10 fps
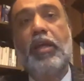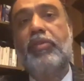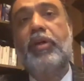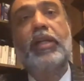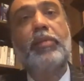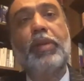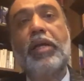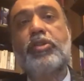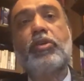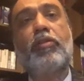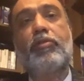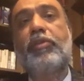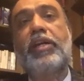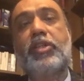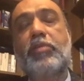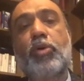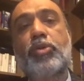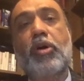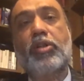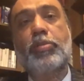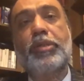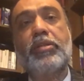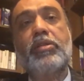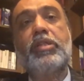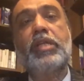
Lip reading: 30 plus softwares in most hospitals